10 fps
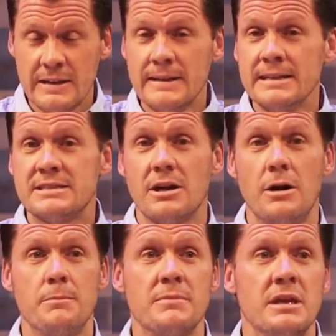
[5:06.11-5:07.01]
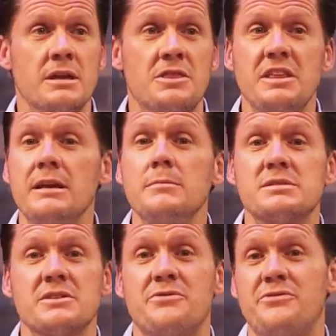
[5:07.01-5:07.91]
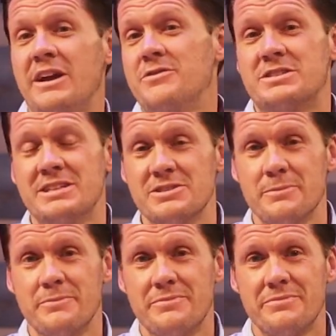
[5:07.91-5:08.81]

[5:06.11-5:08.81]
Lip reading: some themes of favoritism.